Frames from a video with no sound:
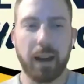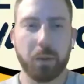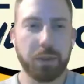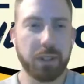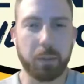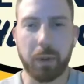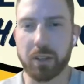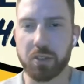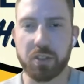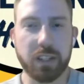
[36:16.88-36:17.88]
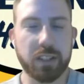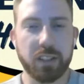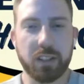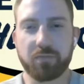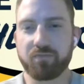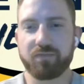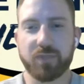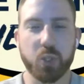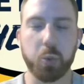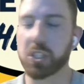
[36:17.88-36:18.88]
I don't think the Pacers need to
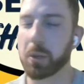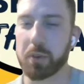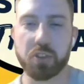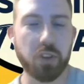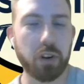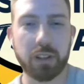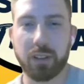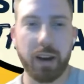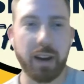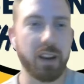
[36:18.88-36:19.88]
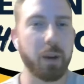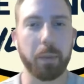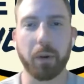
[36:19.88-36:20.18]
switch up their starting lineup